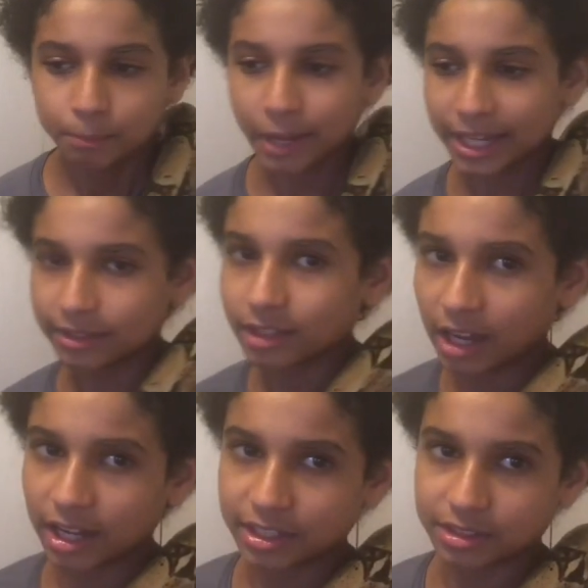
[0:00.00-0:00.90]

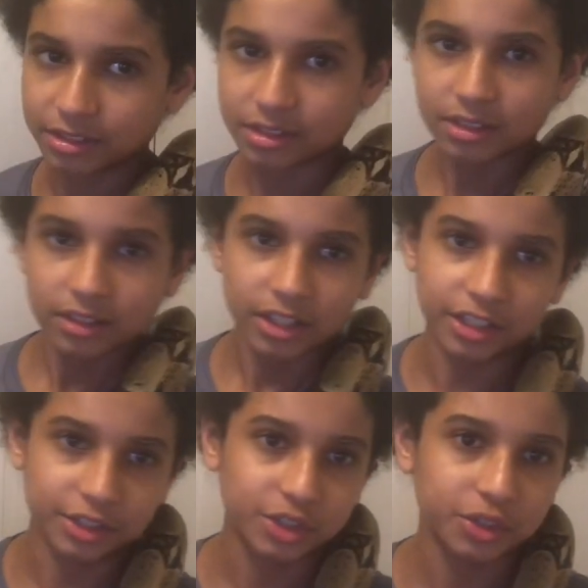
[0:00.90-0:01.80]
pythons
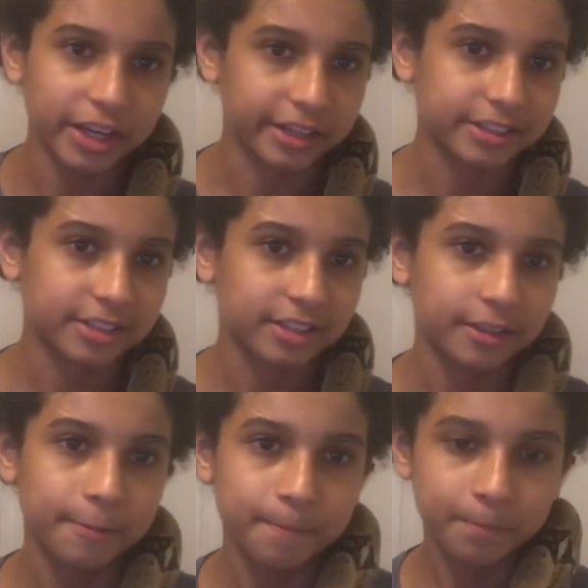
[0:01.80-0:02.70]
constrict,
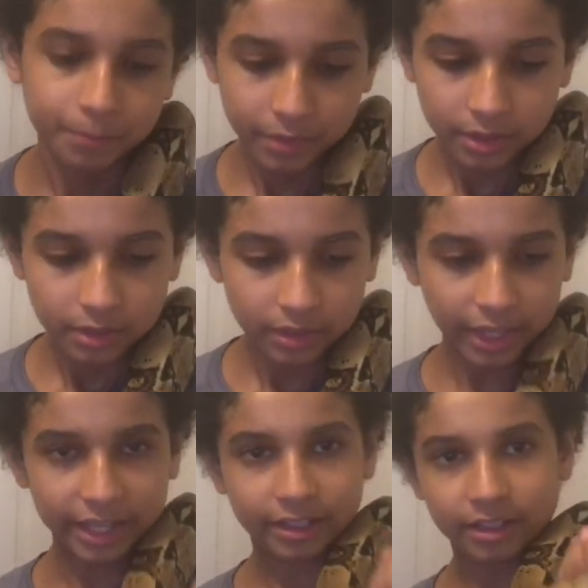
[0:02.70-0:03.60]

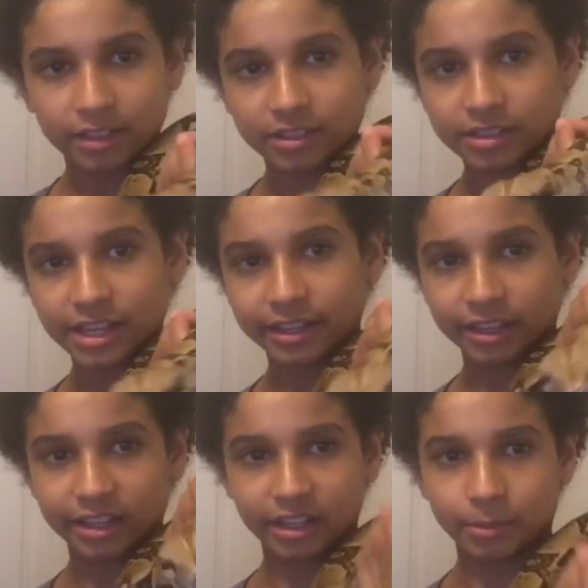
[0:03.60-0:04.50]
like
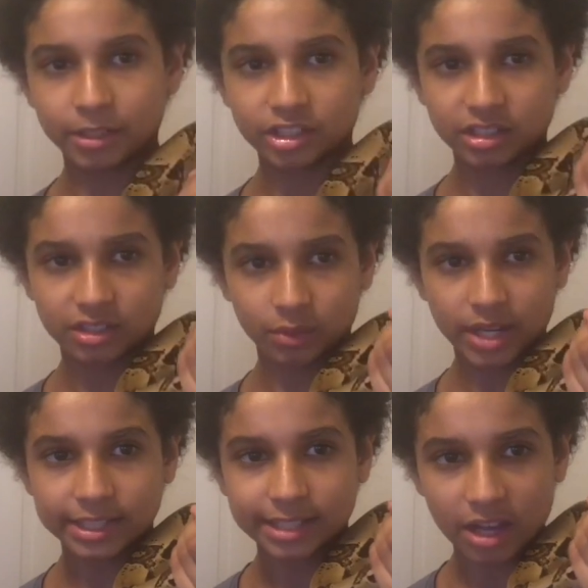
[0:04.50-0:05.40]
Snaky here, but she's a
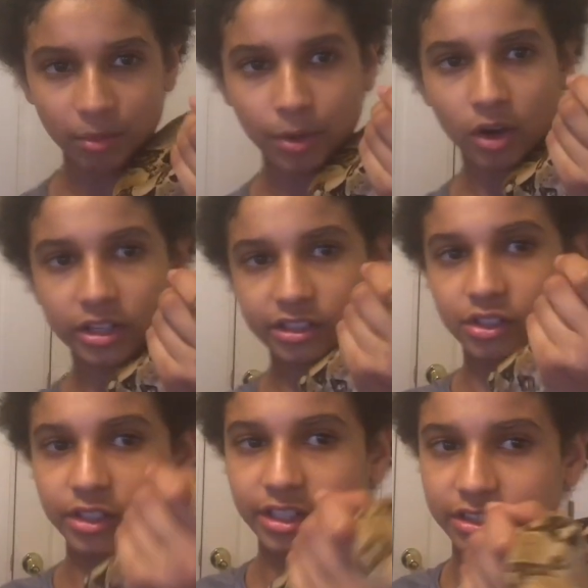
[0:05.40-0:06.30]
red-tailed boa
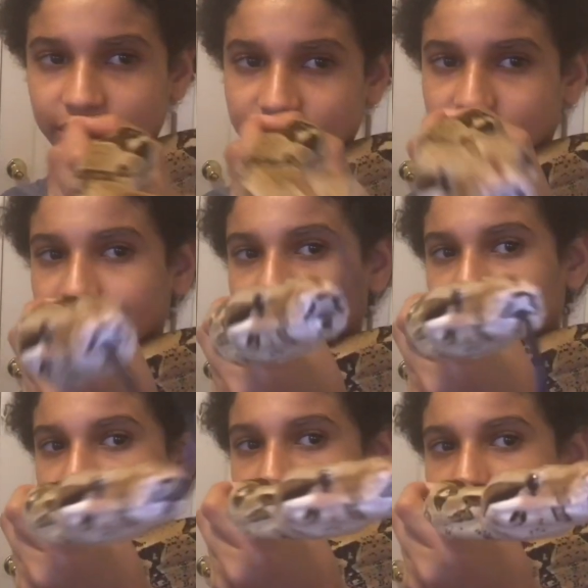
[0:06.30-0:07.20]
constrictor,
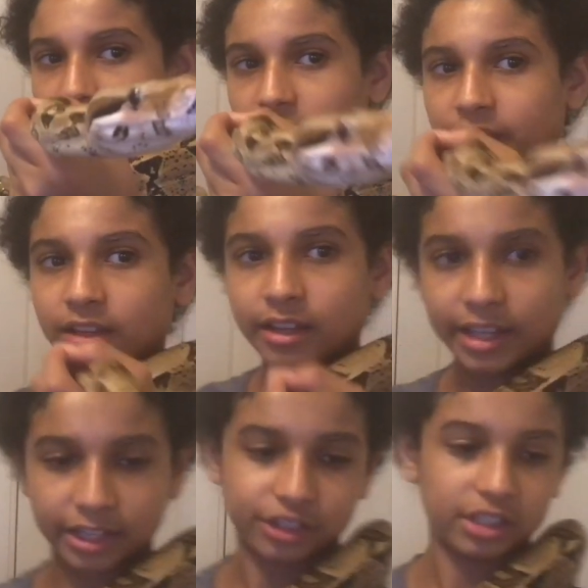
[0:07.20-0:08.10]

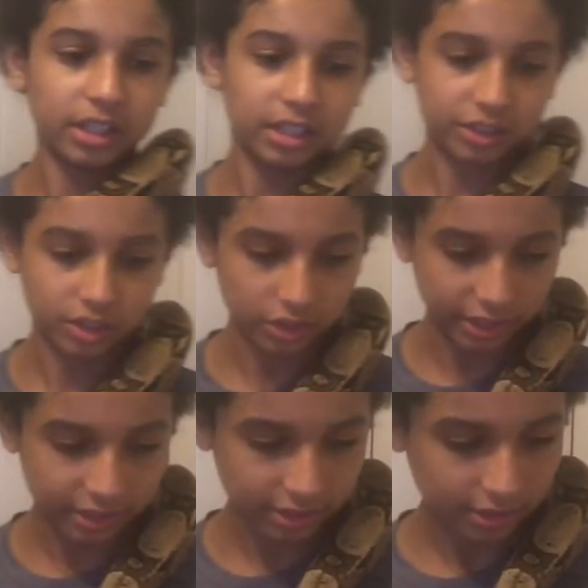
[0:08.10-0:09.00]
and she
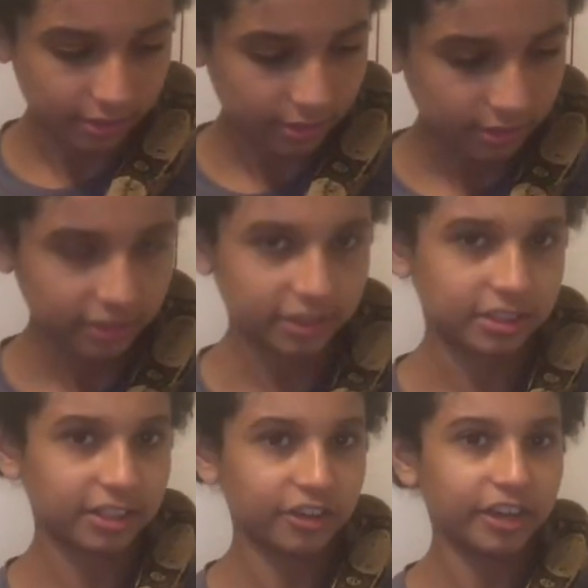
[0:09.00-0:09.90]
constricts because
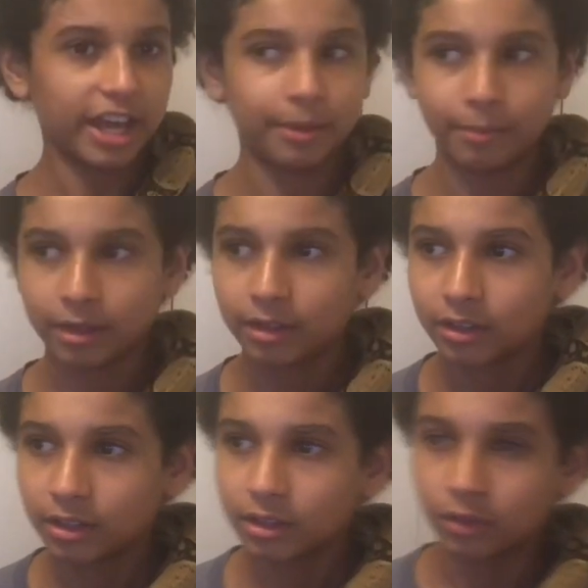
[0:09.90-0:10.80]
it's in her name,
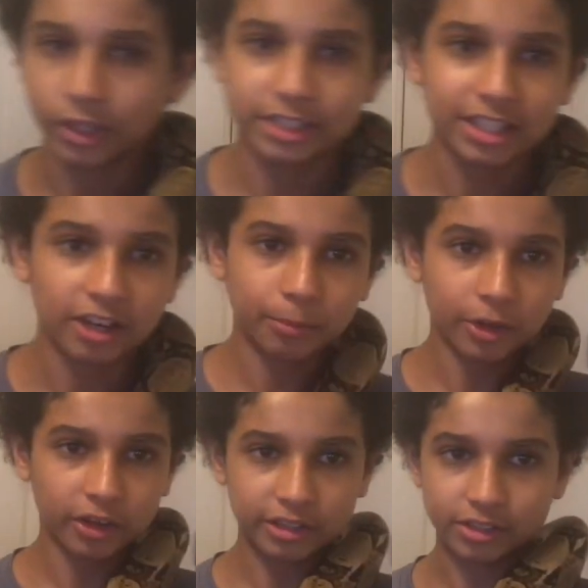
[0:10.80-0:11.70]
red-tailed
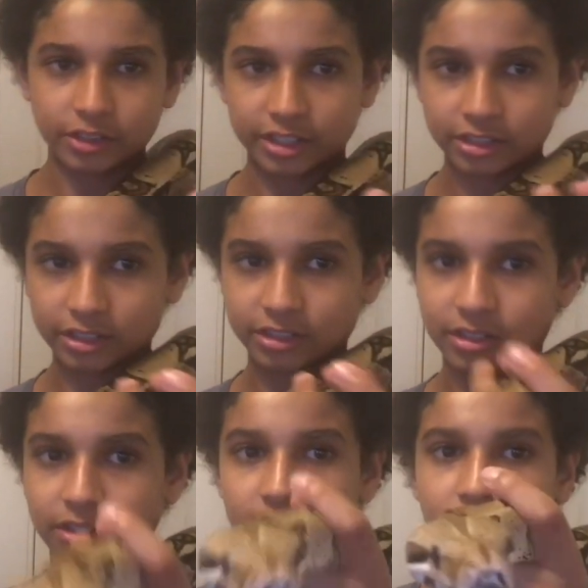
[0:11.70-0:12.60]
boa
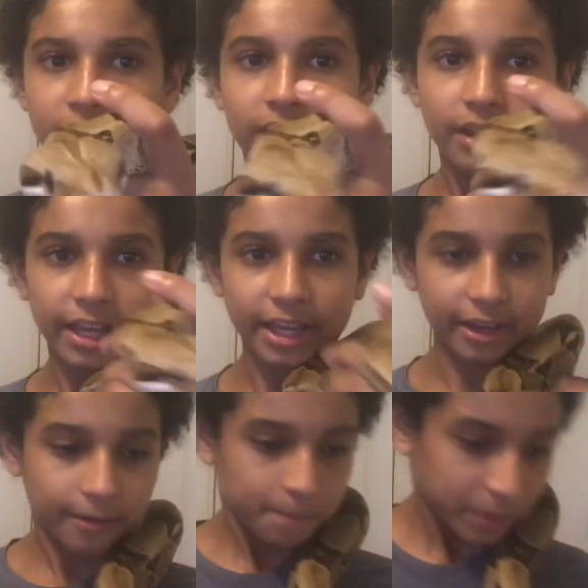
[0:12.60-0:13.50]
constrictors. And